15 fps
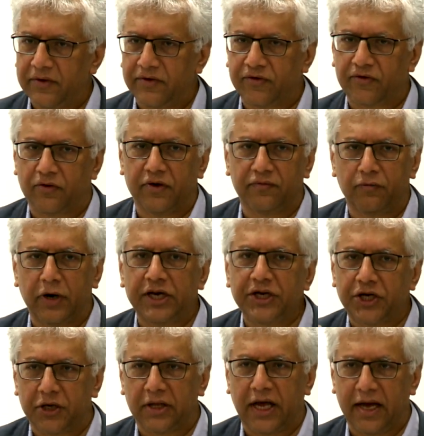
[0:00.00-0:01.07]
sort of
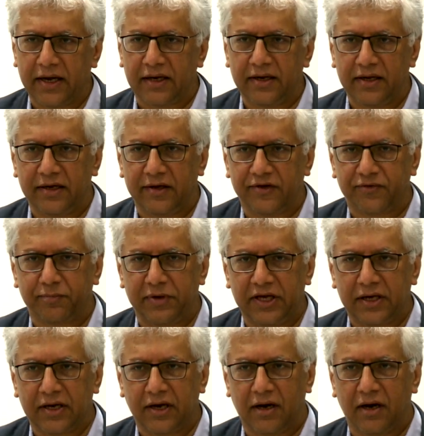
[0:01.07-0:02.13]
racial agonies
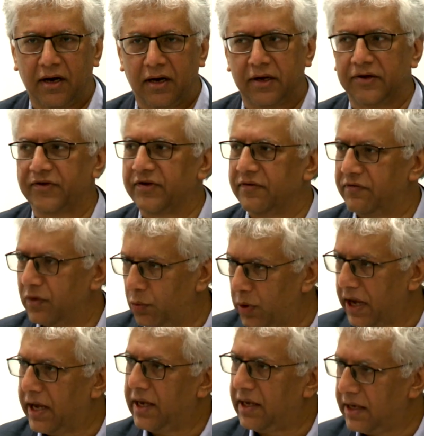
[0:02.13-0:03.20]
because of the
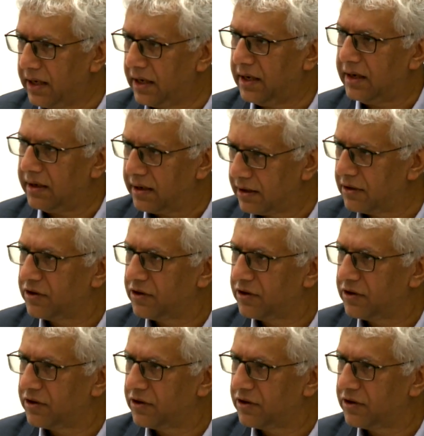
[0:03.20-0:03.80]
way he